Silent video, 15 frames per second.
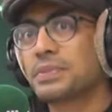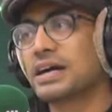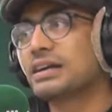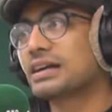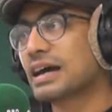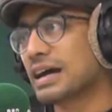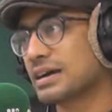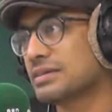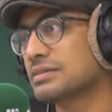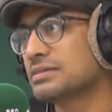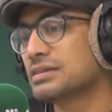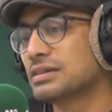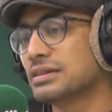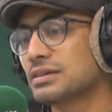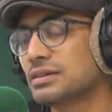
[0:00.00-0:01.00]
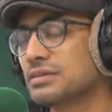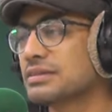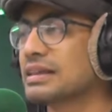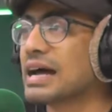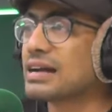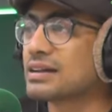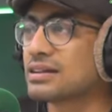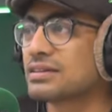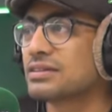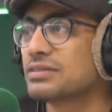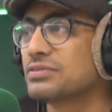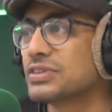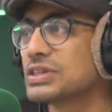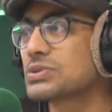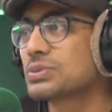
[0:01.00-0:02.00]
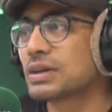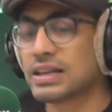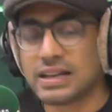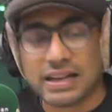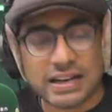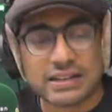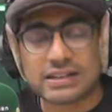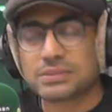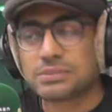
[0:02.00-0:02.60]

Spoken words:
But that visually later,